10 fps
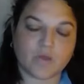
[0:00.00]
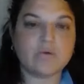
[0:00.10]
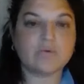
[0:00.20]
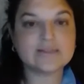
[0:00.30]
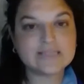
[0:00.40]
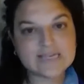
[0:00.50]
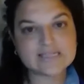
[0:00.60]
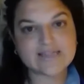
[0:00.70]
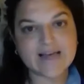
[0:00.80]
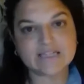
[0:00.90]
We
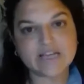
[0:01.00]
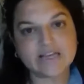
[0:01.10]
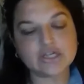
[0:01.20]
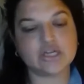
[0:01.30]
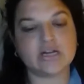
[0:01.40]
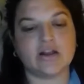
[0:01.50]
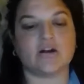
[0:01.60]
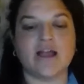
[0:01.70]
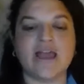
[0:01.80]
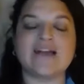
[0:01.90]
release that tension in
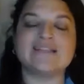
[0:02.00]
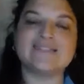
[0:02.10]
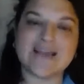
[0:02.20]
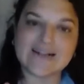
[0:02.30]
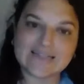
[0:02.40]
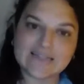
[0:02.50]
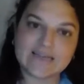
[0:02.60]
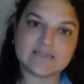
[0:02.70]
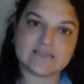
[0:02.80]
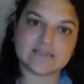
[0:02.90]
our hands that
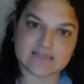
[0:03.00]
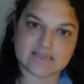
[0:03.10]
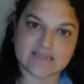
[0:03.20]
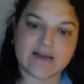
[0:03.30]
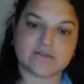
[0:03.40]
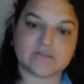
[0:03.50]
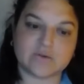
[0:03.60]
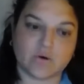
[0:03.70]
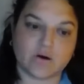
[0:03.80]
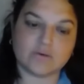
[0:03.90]
clings to the status
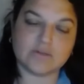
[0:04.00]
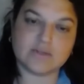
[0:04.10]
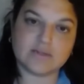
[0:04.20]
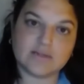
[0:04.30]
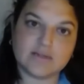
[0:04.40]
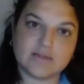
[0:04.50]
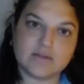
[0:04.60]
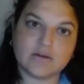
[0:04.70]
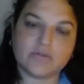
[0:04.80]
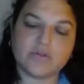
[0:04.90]
quo,
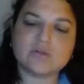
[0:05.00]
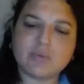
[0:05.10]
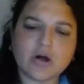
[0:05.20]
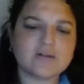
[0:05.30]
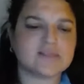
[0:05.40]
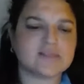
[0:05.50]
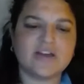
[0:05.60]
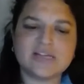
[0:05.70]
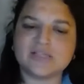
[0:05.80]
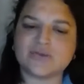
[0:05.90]
those parts of
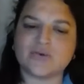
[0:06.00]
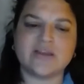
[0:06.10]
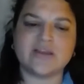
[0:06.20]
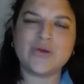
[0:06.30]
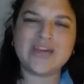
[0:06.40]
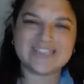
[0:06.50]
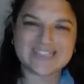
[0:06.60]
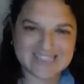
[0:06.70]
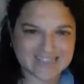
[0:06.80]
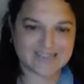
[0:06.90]
history that we
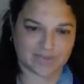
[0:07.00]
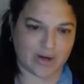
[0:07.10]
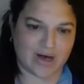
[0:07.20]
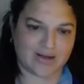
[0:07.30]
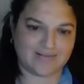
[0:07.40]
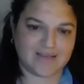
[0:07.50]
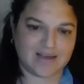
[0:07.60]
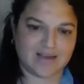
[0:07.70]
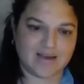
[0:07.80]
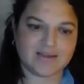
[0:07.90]
insist upon,
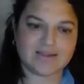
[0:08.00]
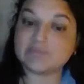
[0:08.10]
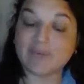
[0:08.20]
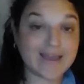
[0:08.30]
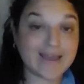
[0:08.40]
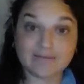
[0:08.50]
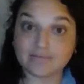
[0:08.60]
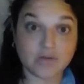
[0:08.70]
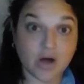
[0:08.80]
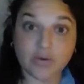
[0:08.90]
despite
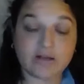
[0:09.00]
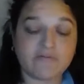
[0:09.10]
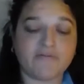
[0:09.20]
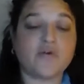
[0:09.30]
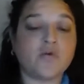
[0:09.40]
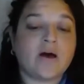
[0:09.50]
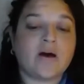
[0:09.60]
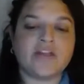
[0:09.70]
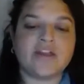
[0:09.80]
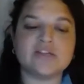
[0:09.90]
knowing full
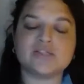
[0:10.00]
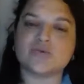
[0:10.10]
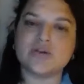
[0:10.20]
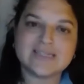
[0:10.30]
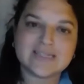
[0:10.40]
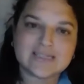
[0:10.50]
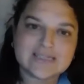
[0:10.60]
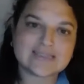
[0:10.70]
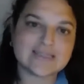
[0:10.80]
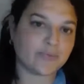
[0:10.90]
well that history is a
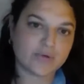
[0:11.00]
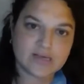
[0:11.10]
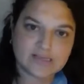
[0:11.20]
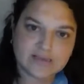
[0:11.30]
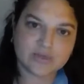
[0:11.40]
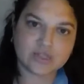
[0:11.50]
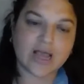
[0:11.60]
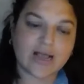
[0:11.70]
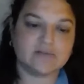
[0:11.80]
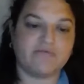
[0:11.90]
slippery,
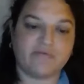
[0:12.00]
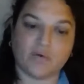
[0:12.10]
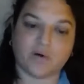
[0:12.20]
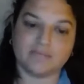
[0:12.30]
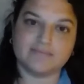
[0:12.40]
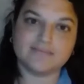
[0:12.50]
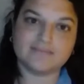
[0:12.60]
subjective form.